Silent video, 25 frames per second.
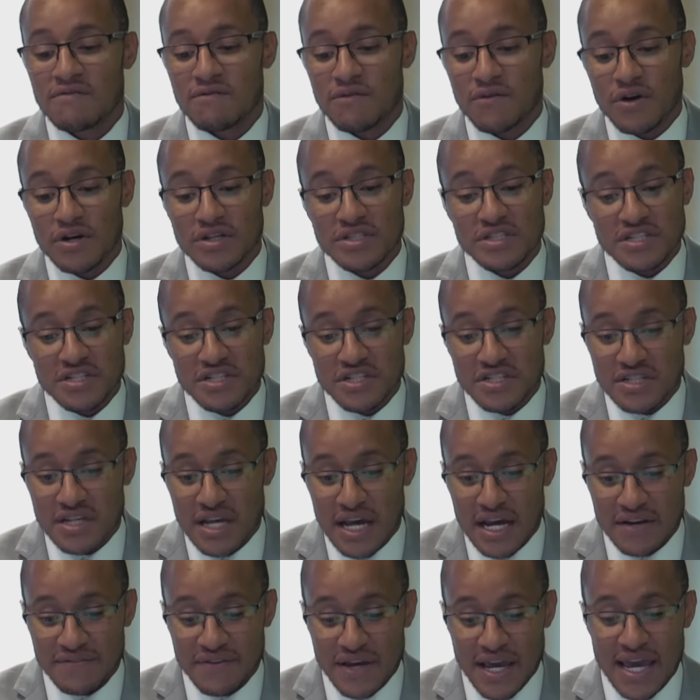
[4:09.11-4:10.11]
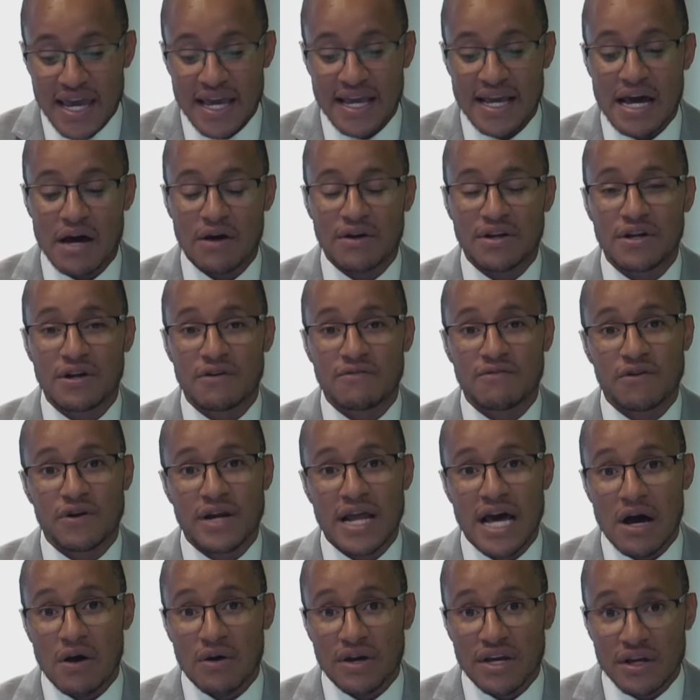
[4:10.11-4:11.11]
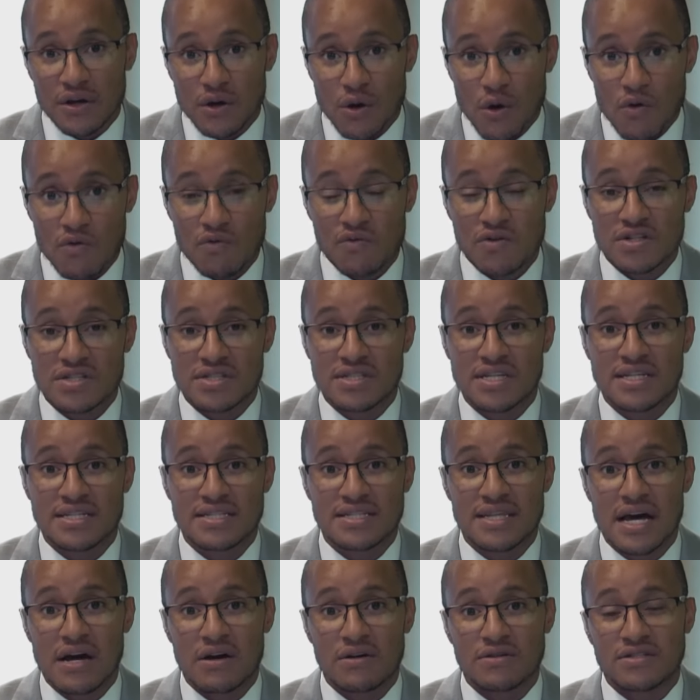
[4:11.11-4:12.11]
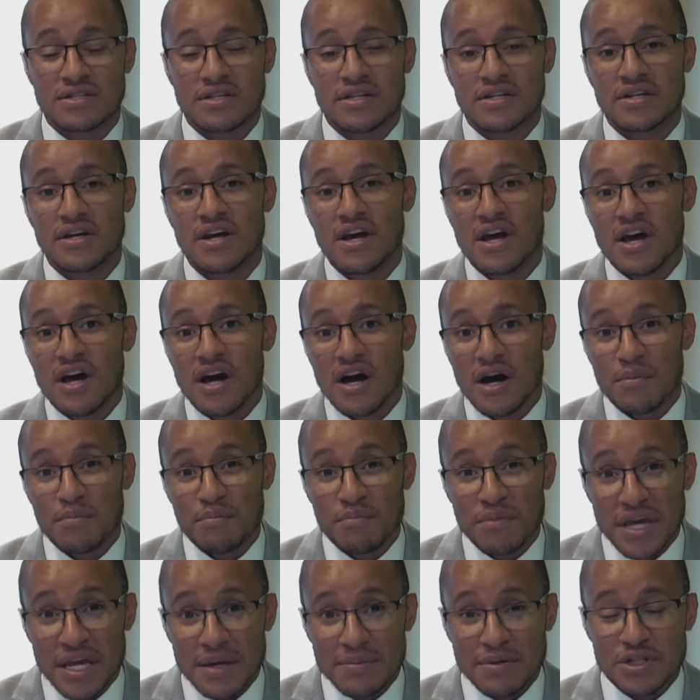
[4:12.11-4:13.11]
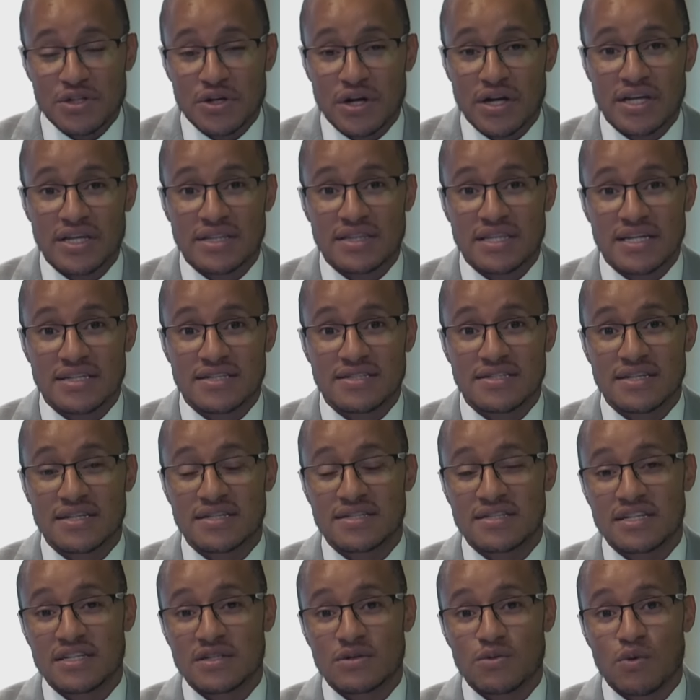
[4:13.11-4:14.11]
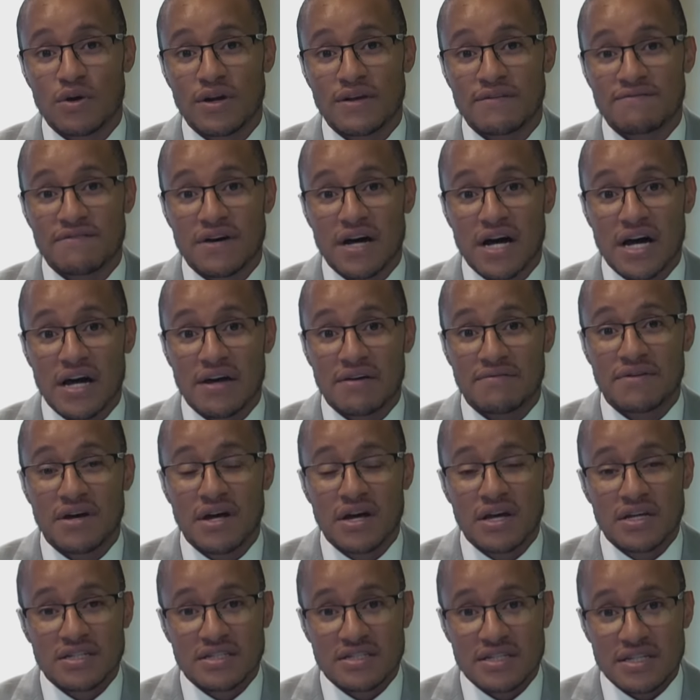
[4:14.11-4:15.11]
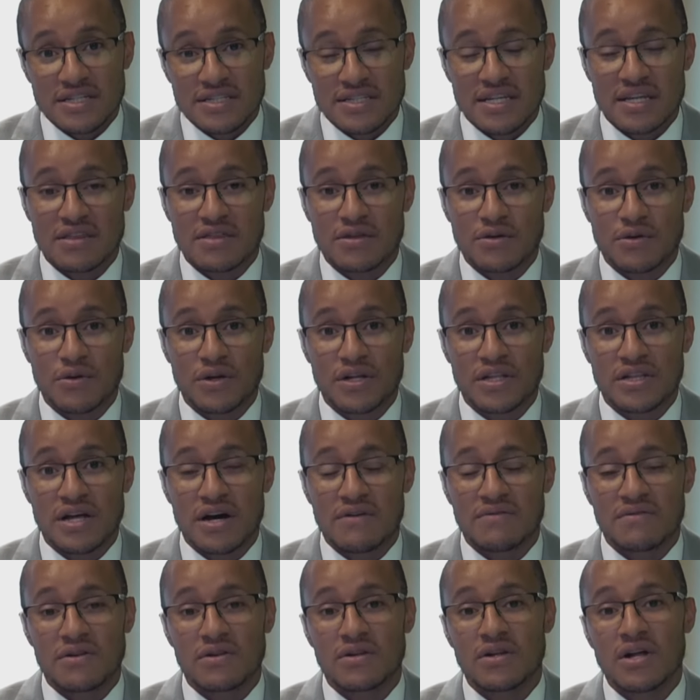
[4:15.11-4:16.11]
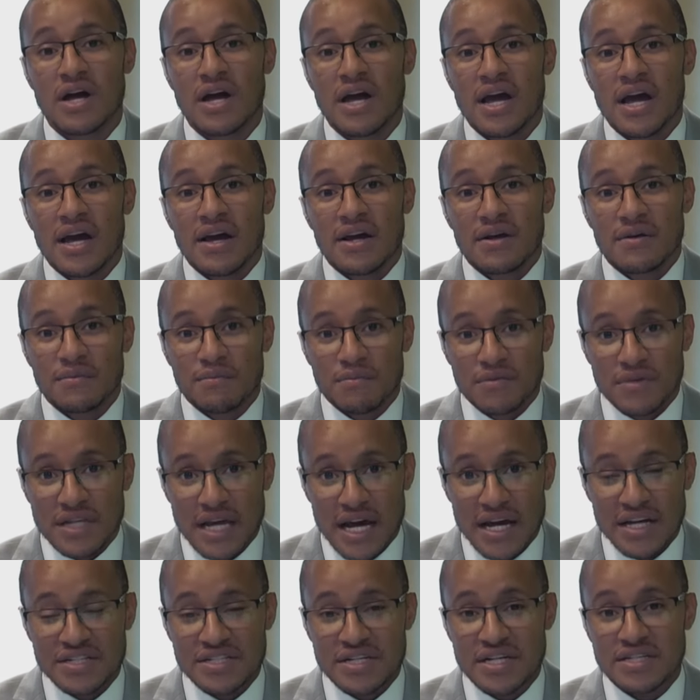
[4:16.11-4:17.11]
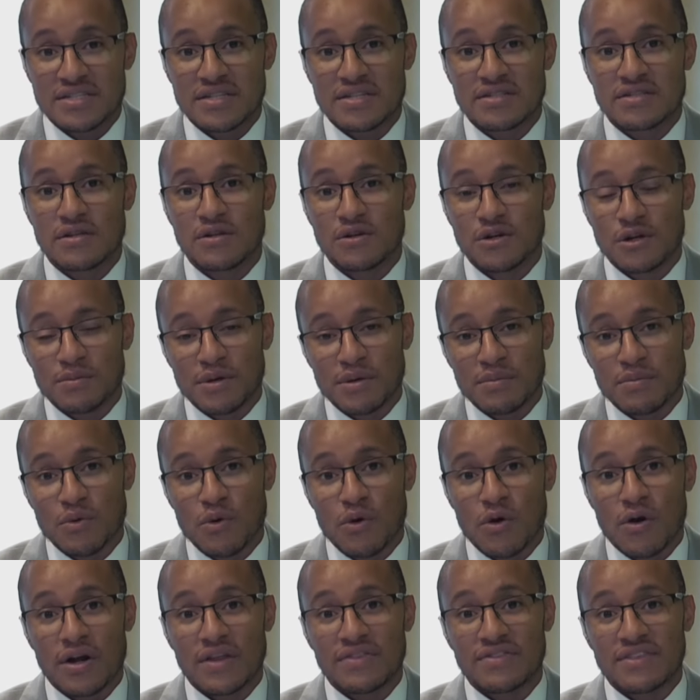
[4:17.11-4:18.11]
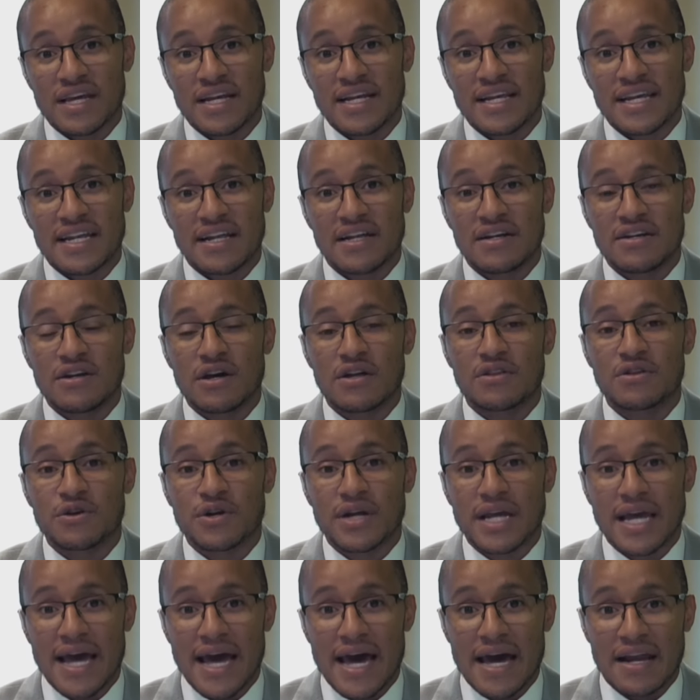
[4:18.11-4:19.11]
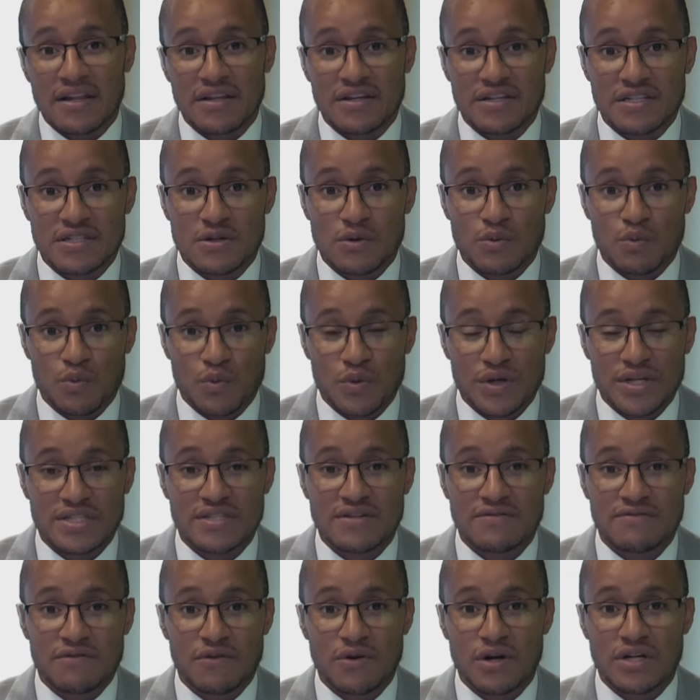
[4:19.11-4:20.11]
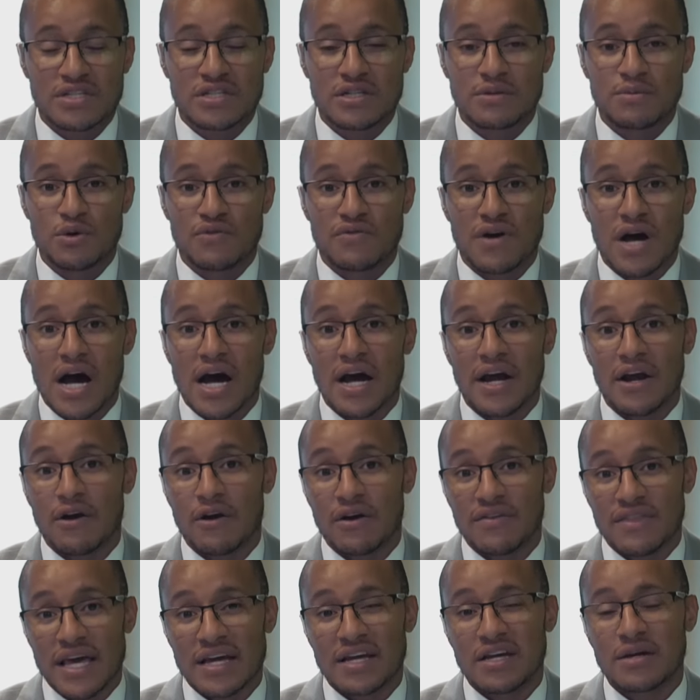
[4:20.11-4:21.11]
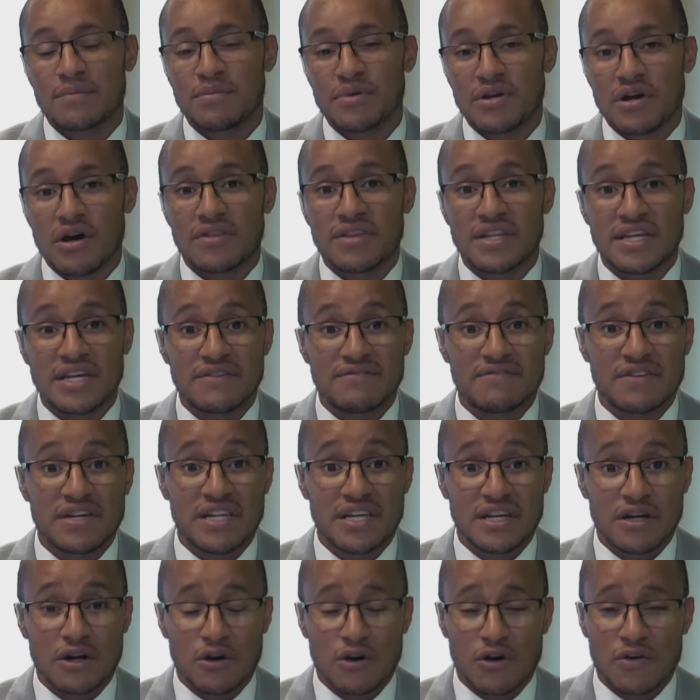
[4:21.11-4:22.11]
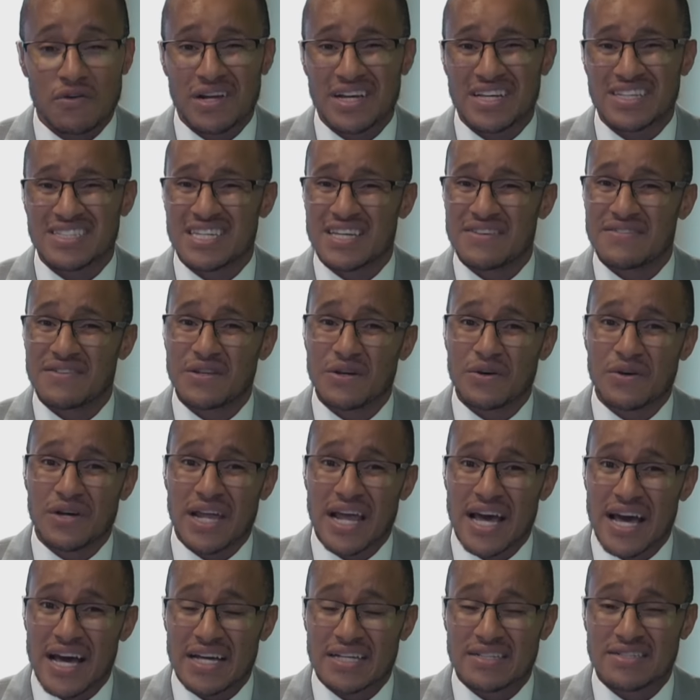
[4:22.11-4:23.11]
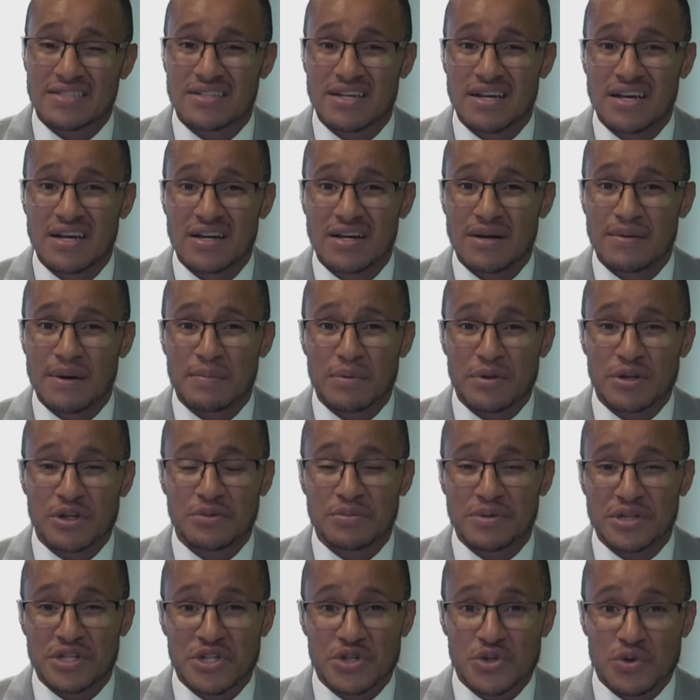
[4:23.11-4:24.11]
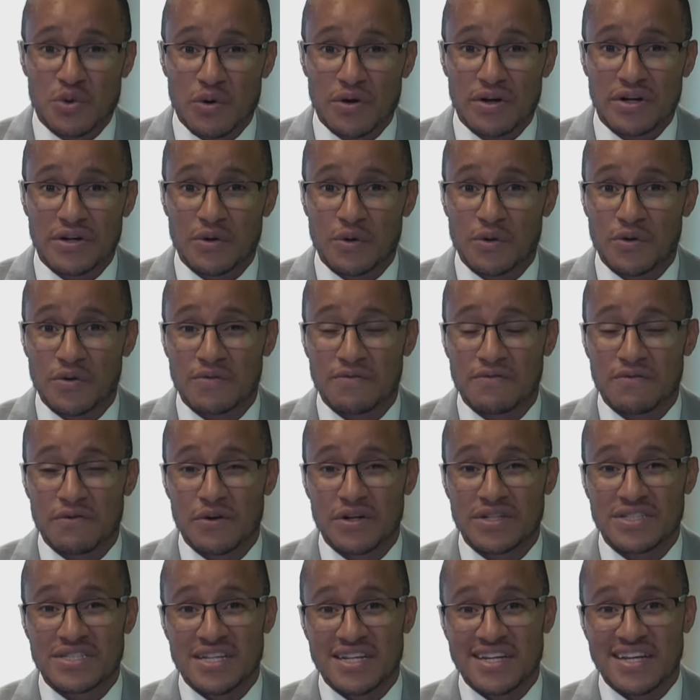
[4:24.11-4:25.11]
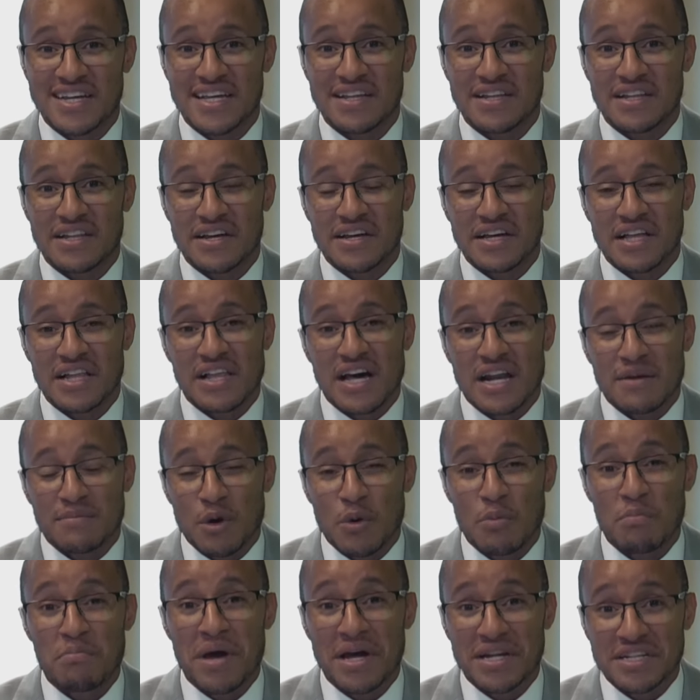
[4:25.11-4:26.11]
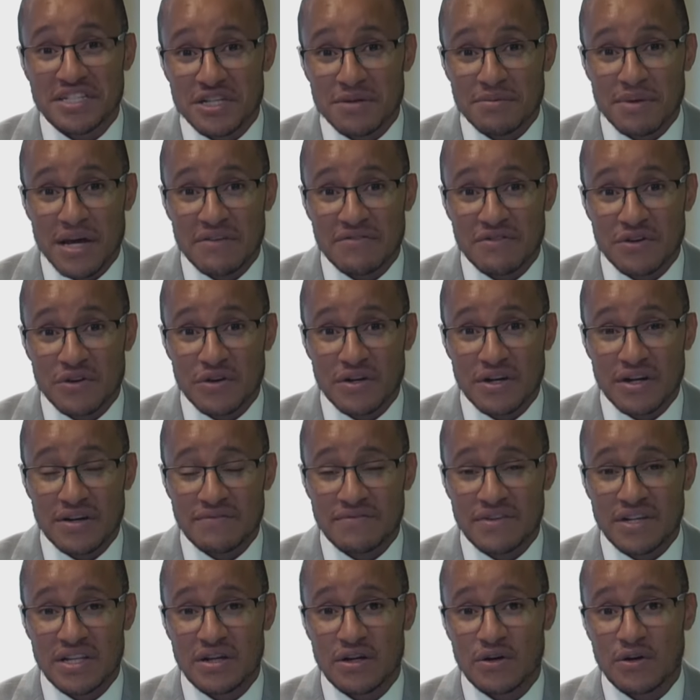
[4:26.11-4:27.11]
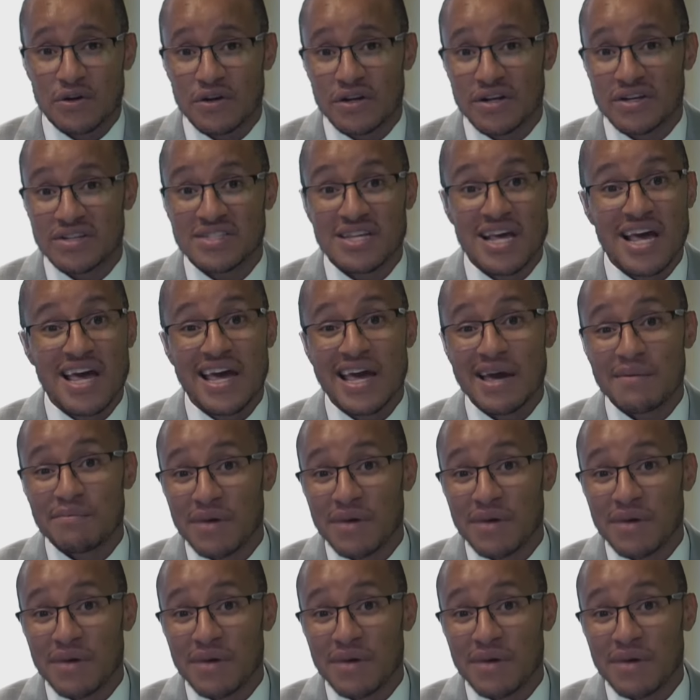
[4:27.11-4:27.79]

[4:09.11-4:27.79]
For us to just kind of hang out here for now, get over 6,000, um, maybe try to hit that 60, 25, 60, 30 level digest this a little bit more, then get another catalyst reason for us to move higher. And that could be on the NVIDIA earnings, even though it has come up a little bit short in order for us to get like a lot of momentum after NVIDIA earnings.